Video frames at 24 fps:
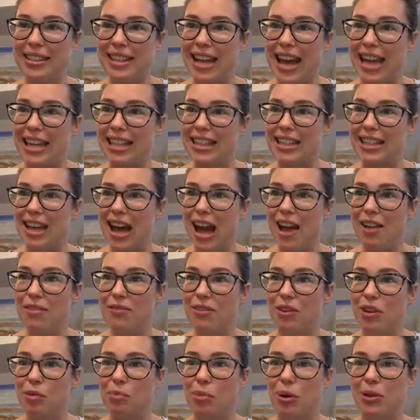that is live
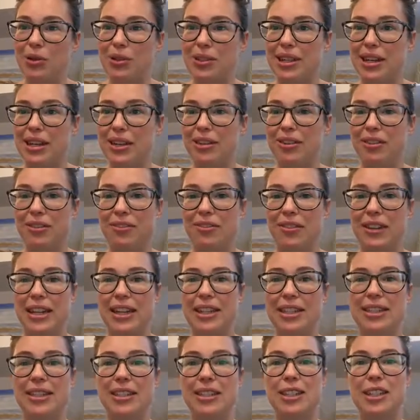for the Postnatal Fitness